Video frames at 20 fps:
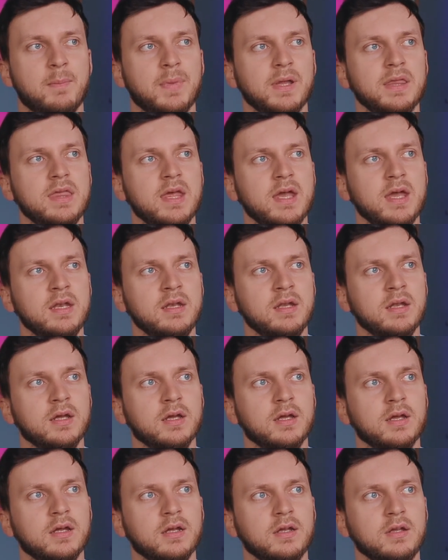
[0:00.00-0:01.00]
but then
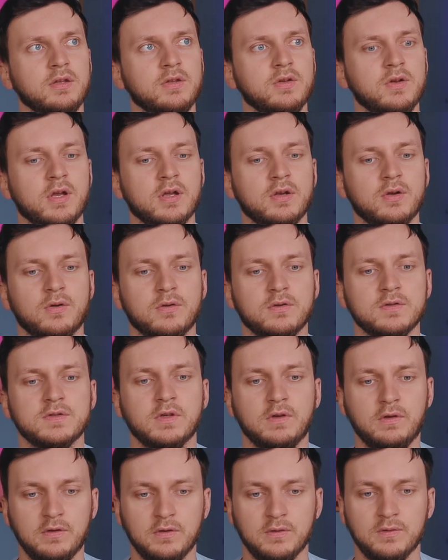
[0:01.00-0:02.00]
you can
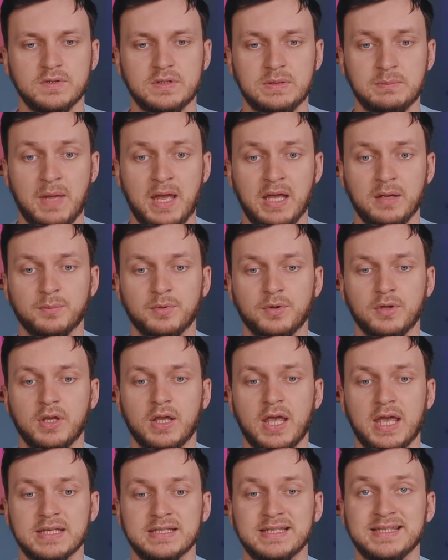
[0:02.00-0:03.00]
also use the
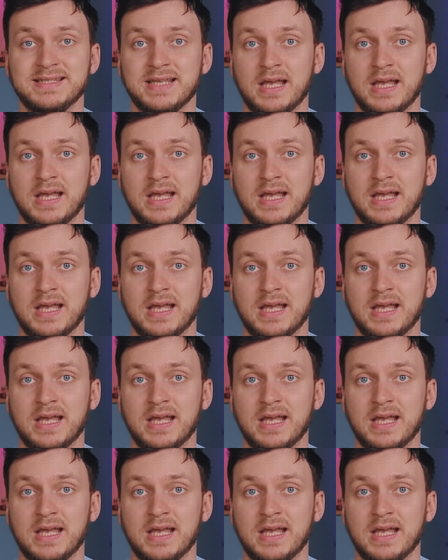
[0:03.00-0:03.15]
MacBook as a